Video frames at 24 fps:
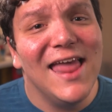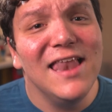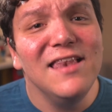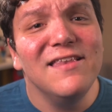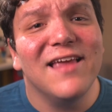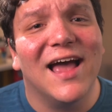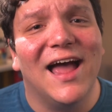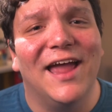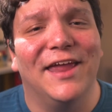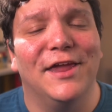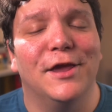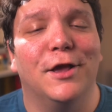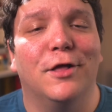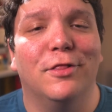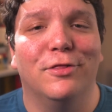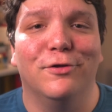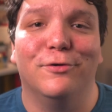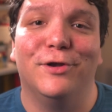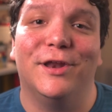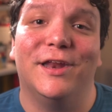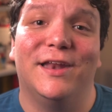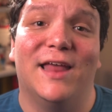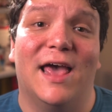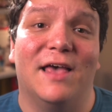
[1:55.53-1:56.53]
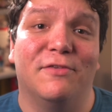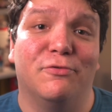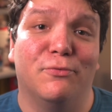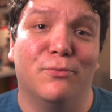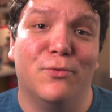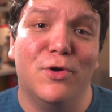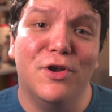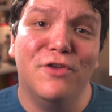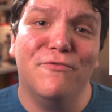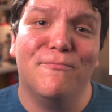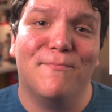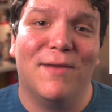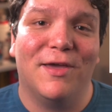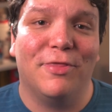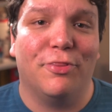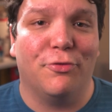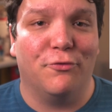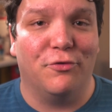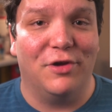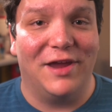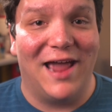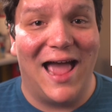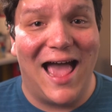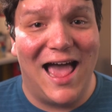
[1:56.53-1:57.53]
and I include it as one of my
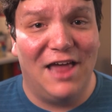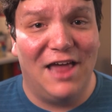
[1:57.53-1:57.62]
three